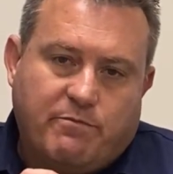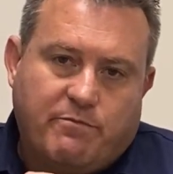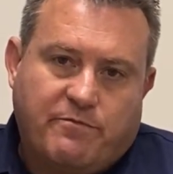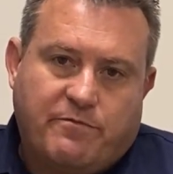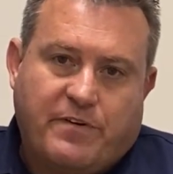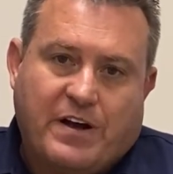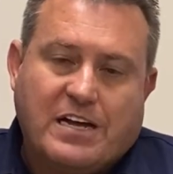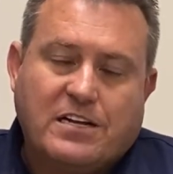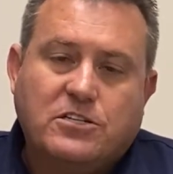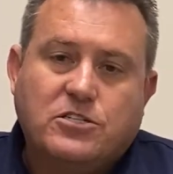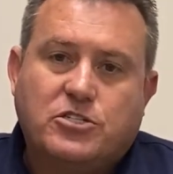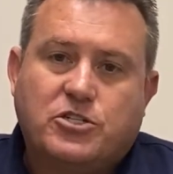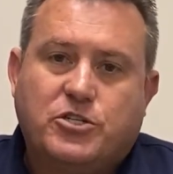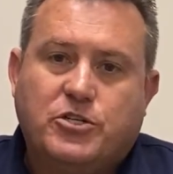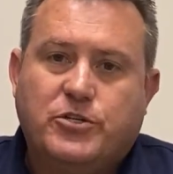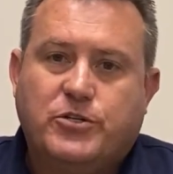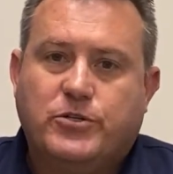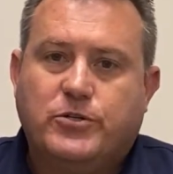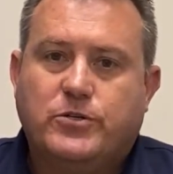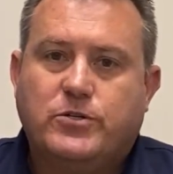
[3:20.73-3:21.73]

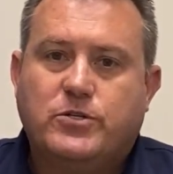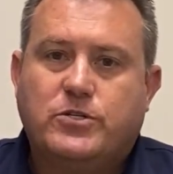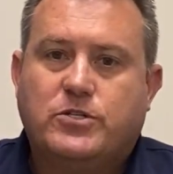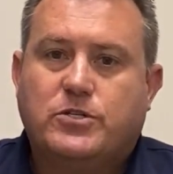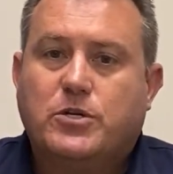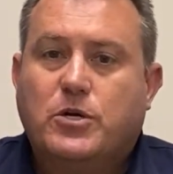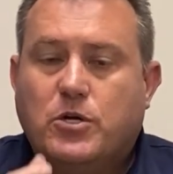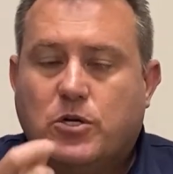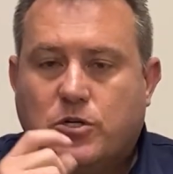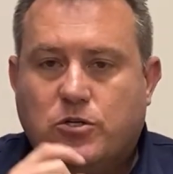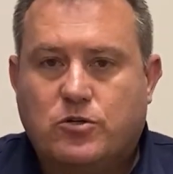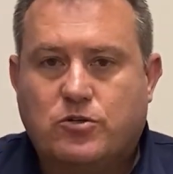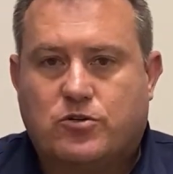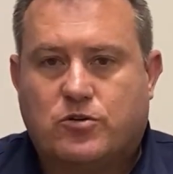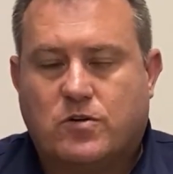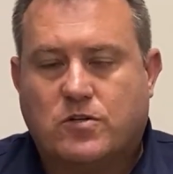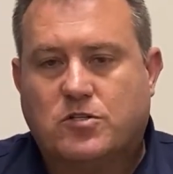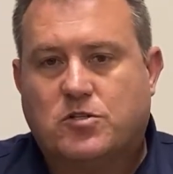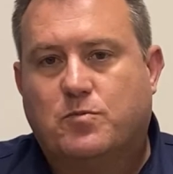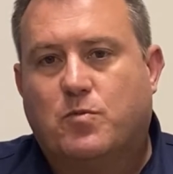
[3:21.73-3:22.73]
funds used to
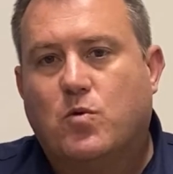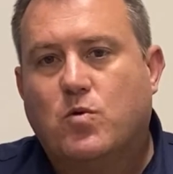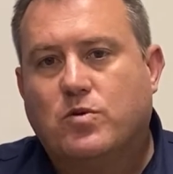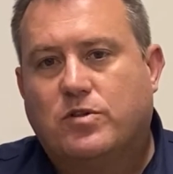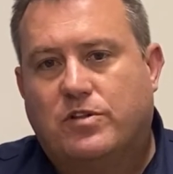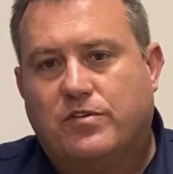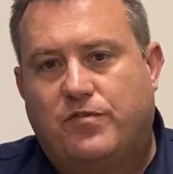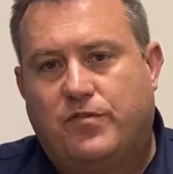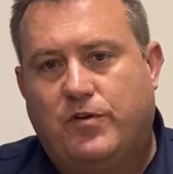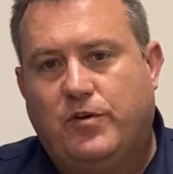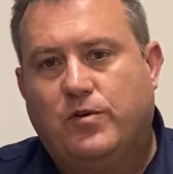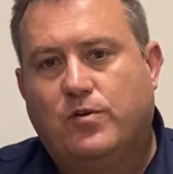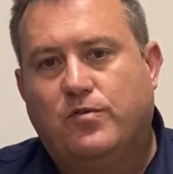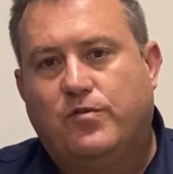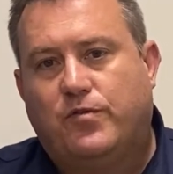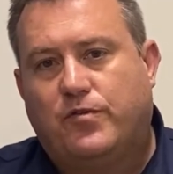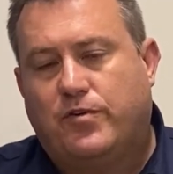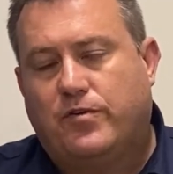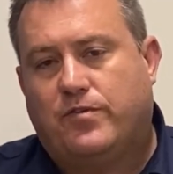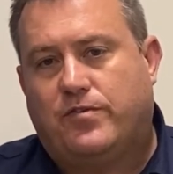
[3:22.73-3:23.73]
transport the fuel
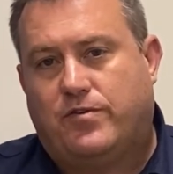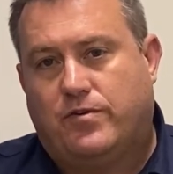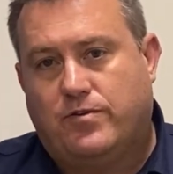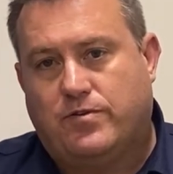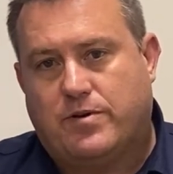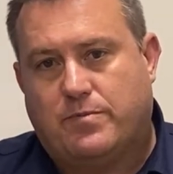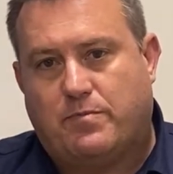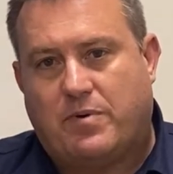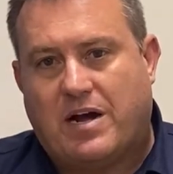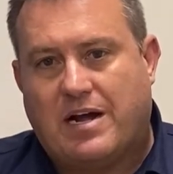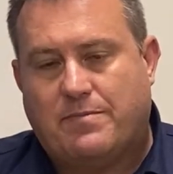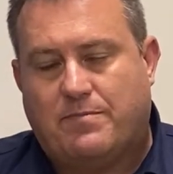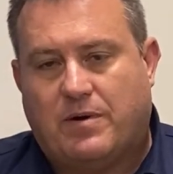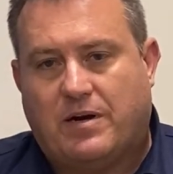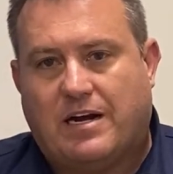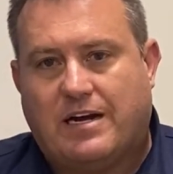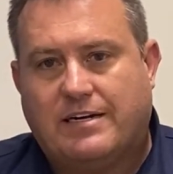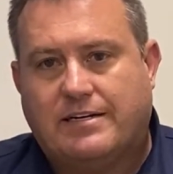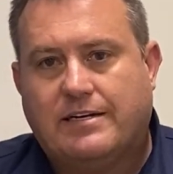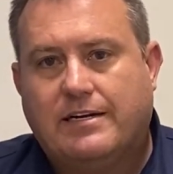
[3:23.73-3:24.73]
through the
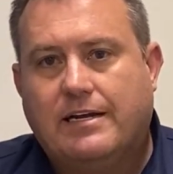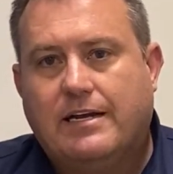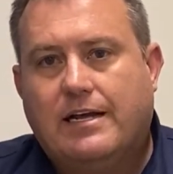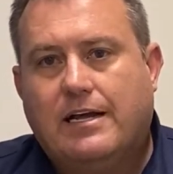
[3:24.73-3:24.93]
pipeline,